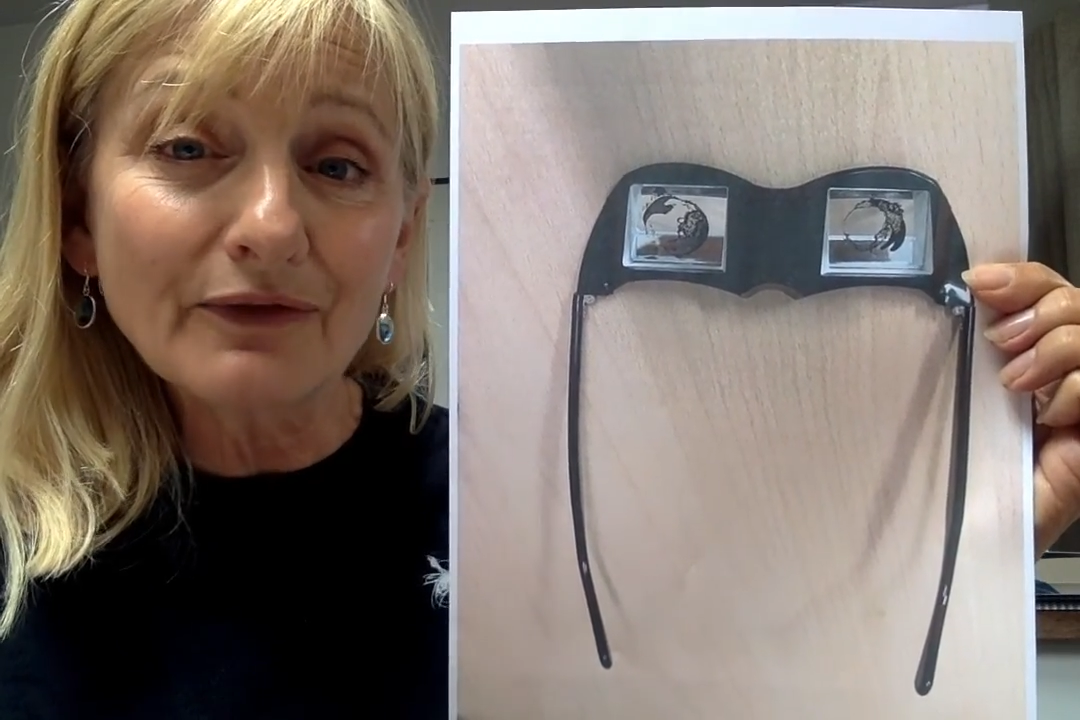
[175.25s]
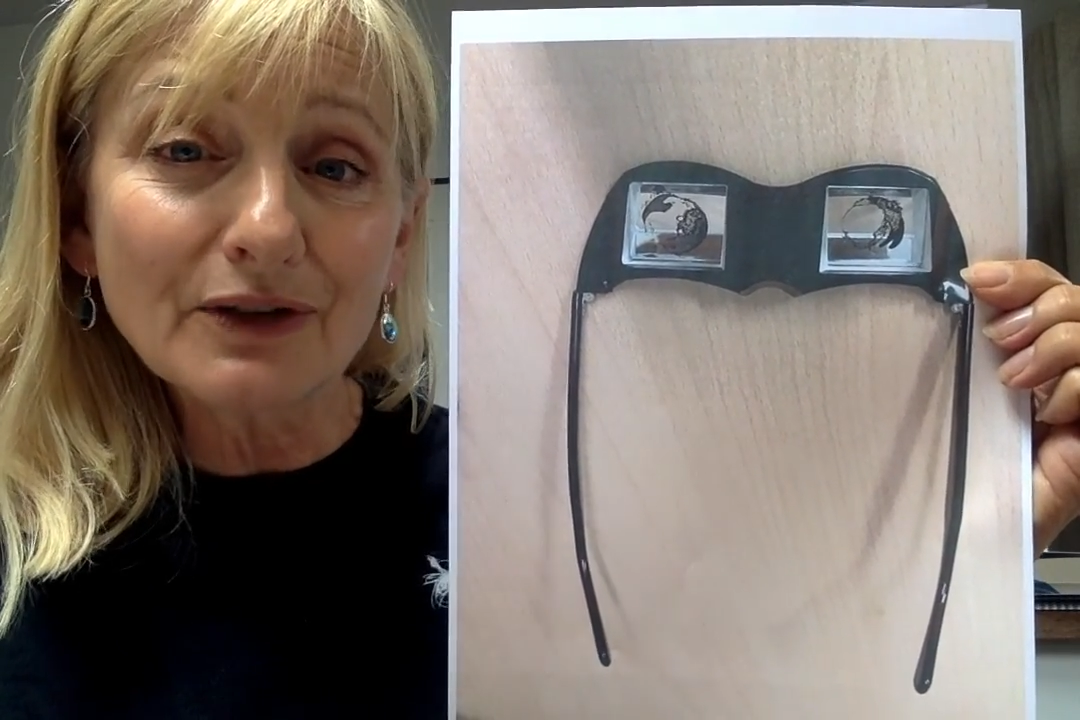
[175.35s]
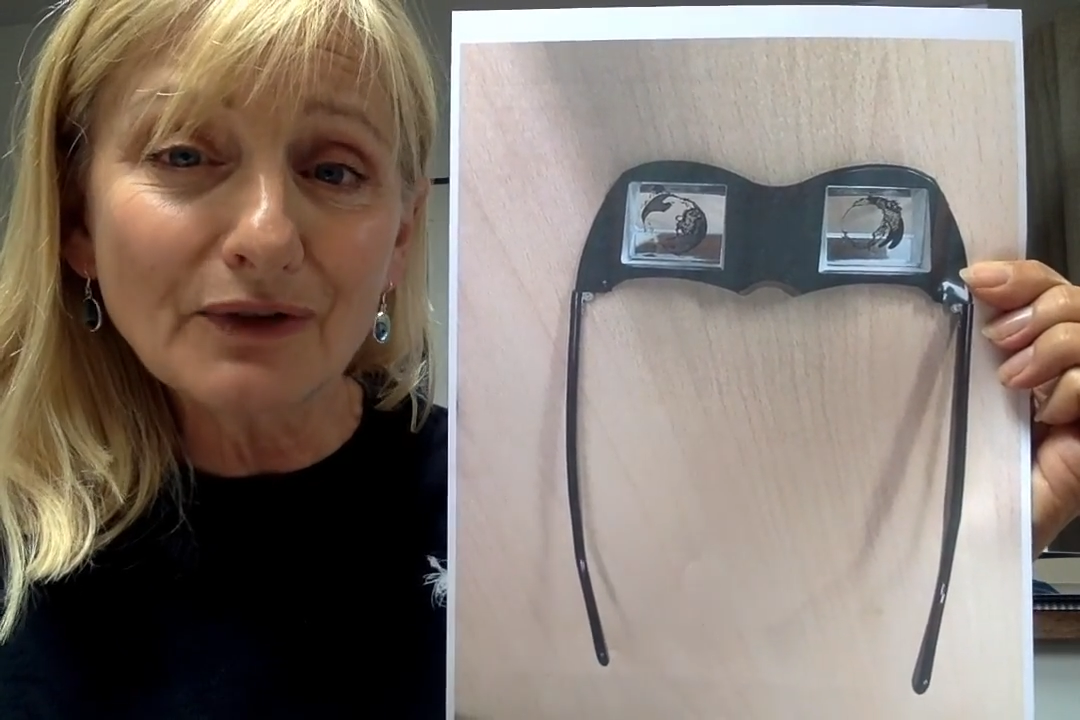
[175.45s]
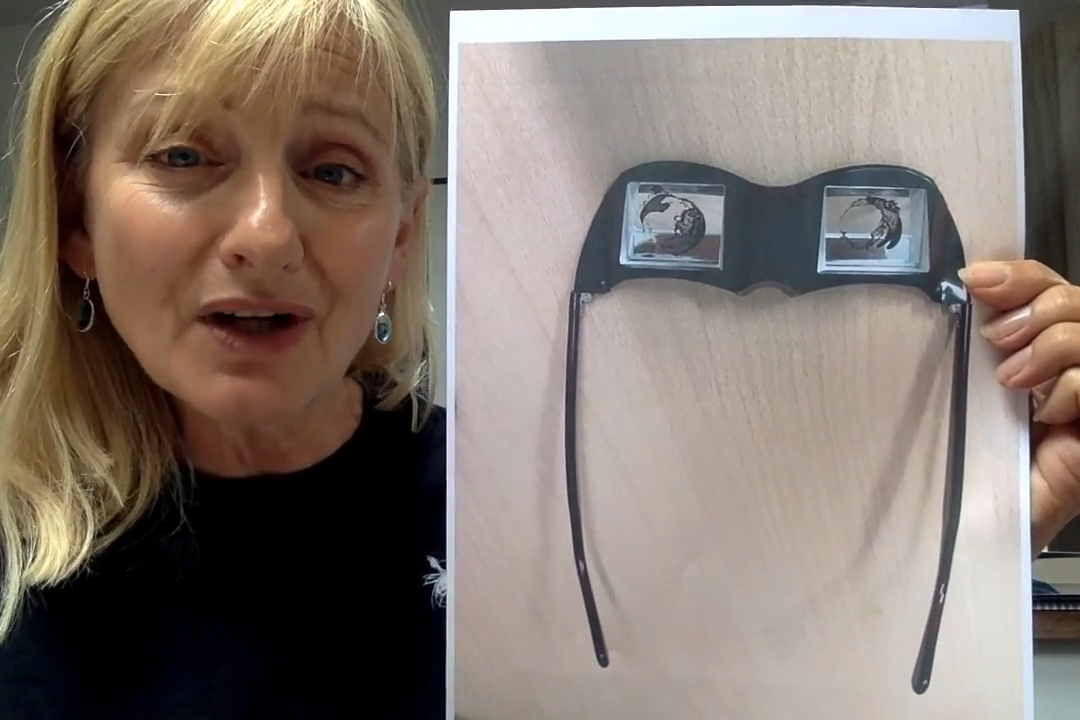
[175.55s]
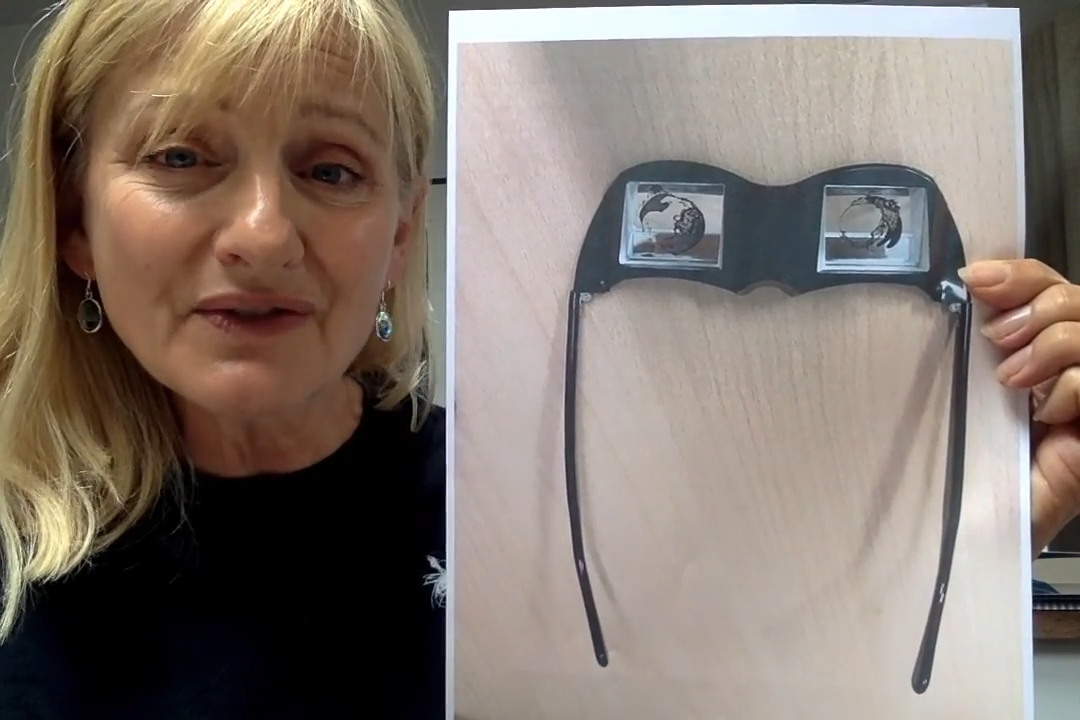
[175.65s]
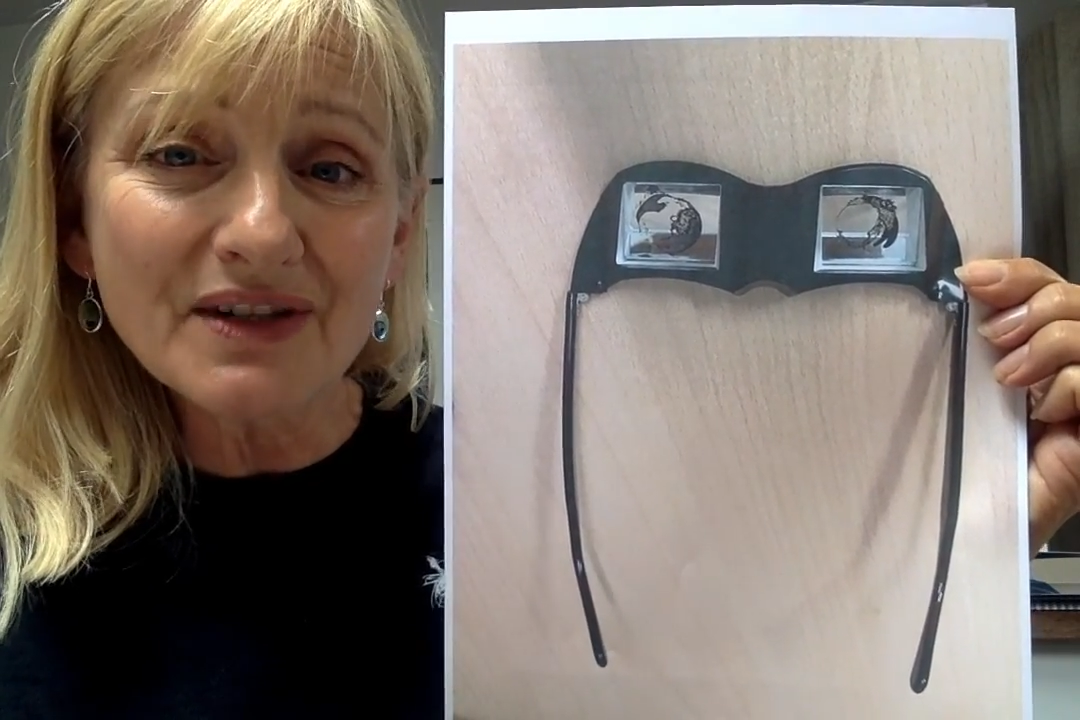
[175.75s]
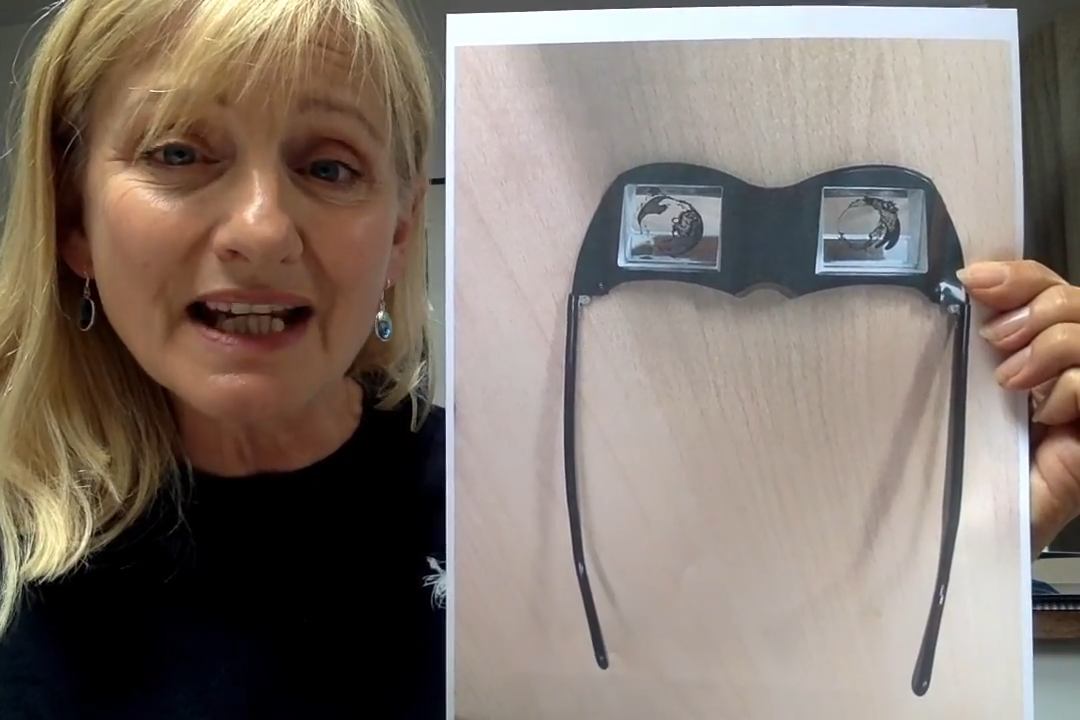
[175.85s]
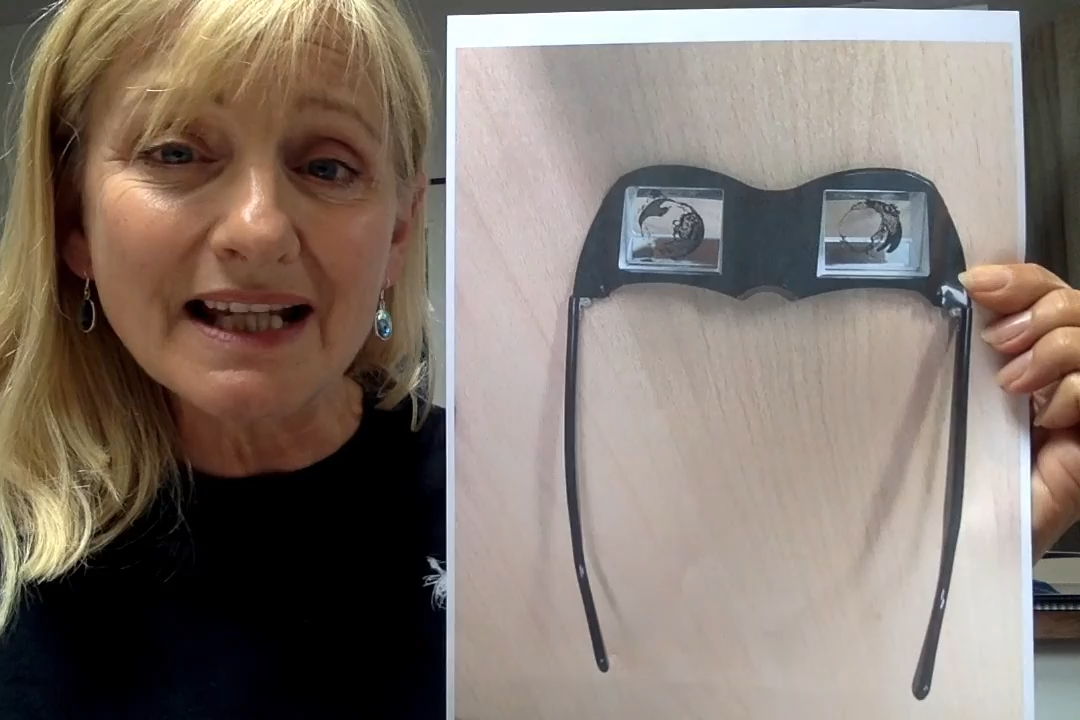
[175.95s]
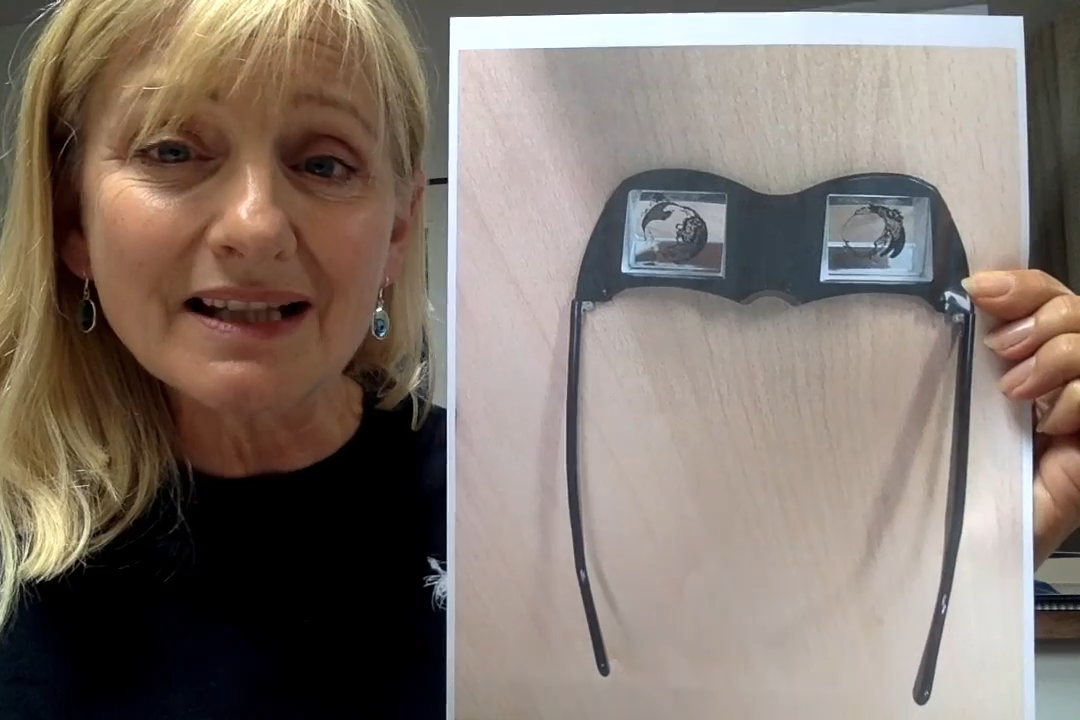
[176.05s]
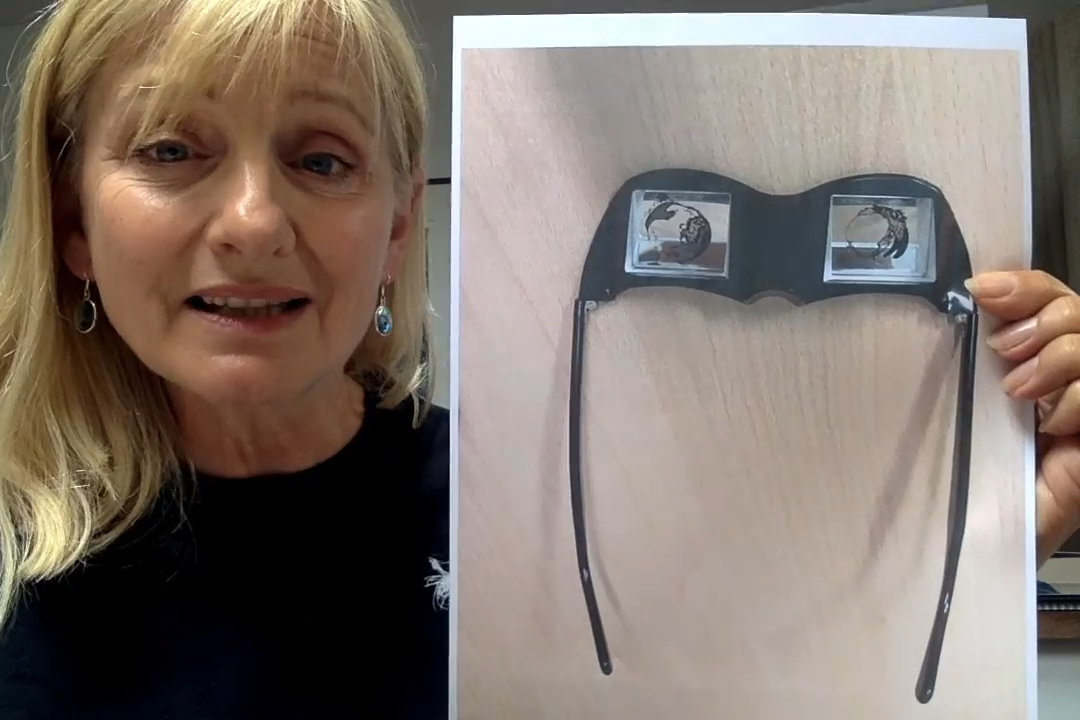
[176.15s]
for
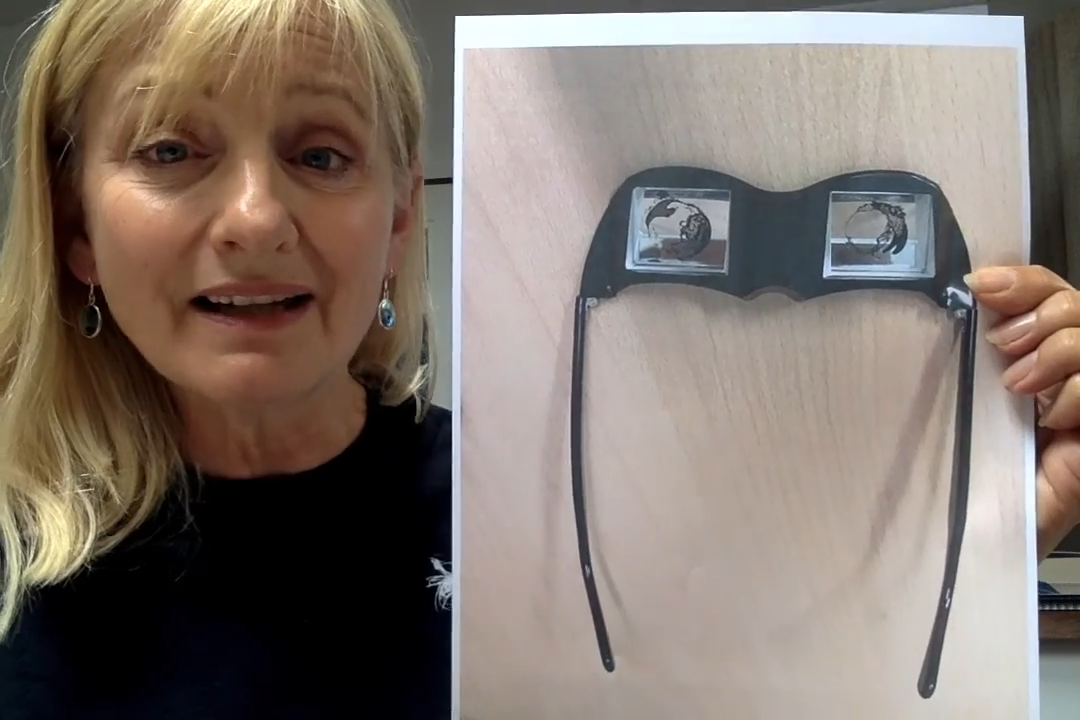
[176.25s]
granted,